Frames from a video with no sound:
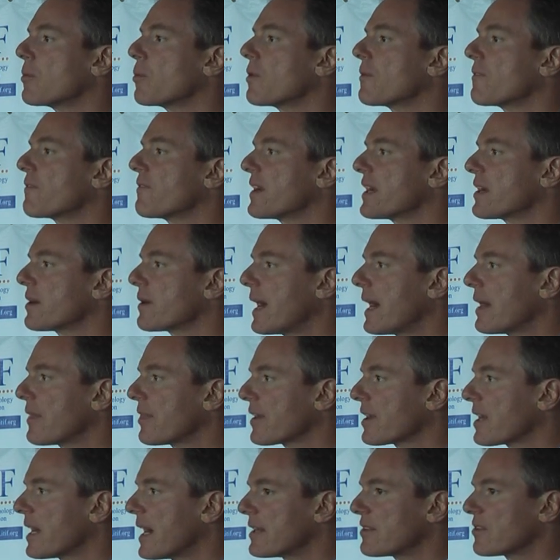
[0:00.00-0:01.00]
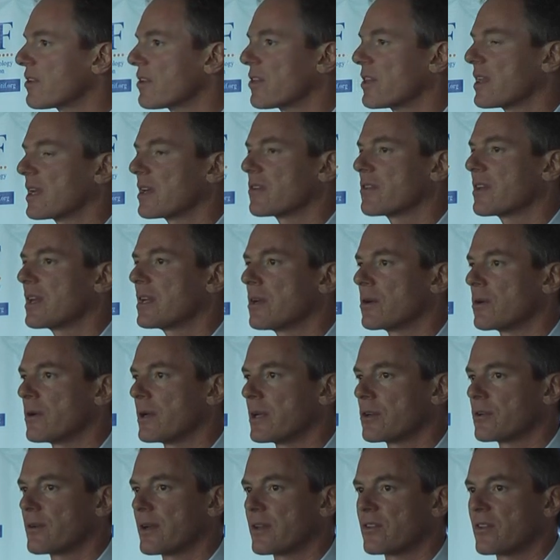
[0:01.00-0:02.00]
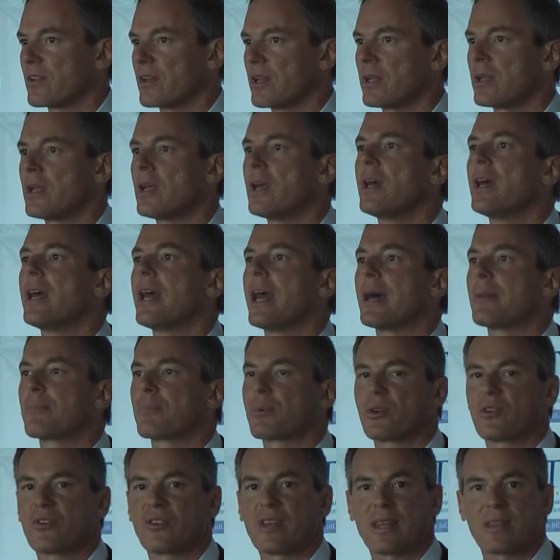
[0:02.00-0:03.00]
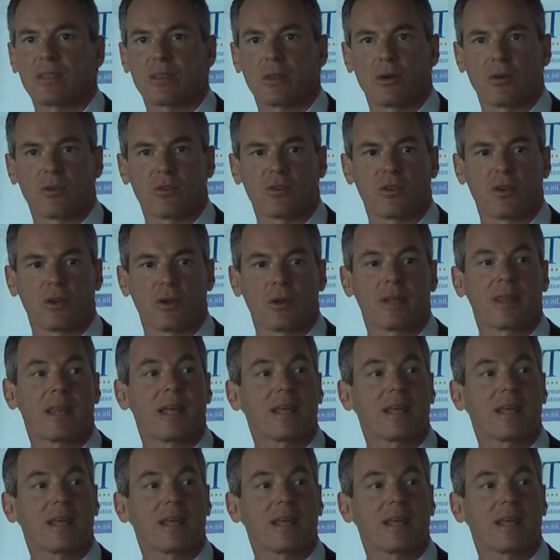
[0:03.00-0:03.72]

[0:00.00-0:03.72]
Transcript: It will figure out the kinds of things that you're interested in and present those to you.